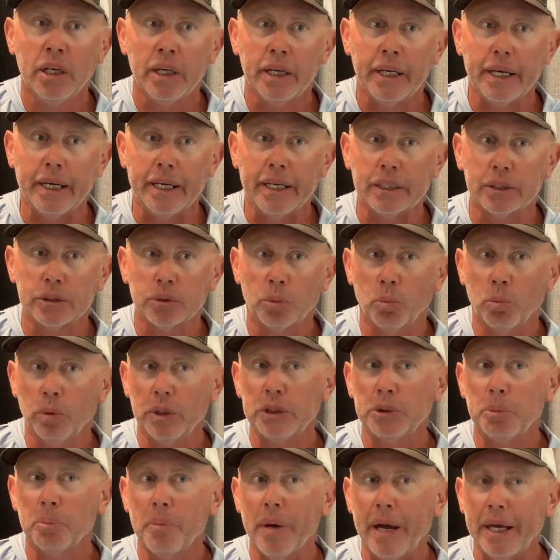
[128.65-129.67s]
is
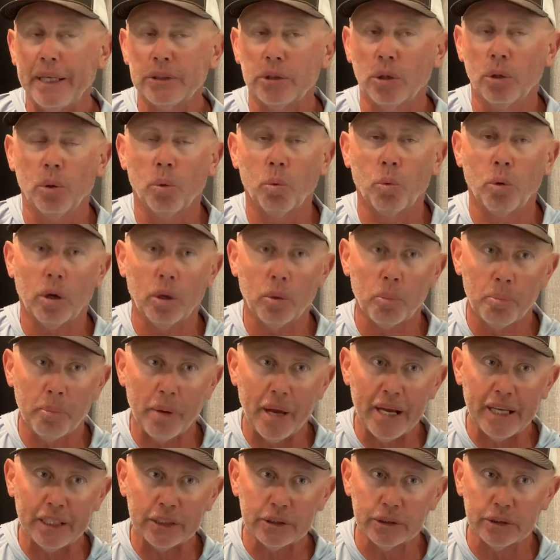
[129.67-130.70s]
which bait's going to work
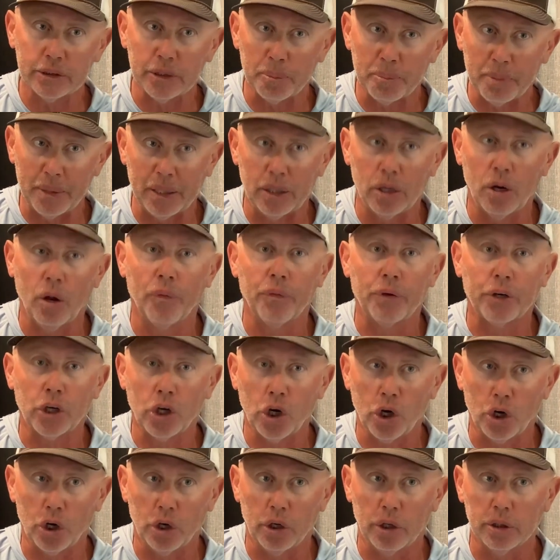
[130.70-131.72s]
best depending on the
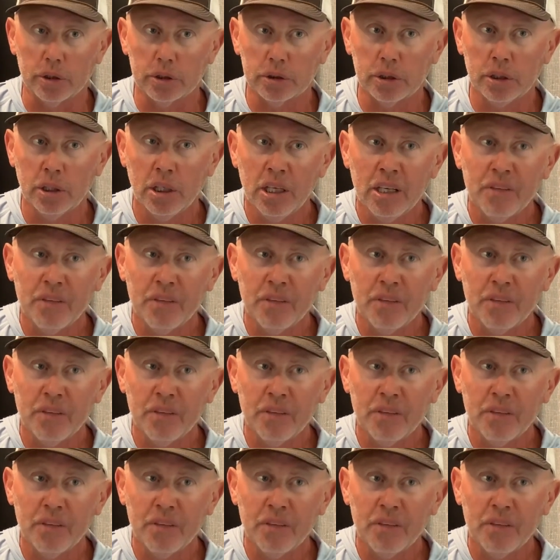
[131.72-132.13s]
current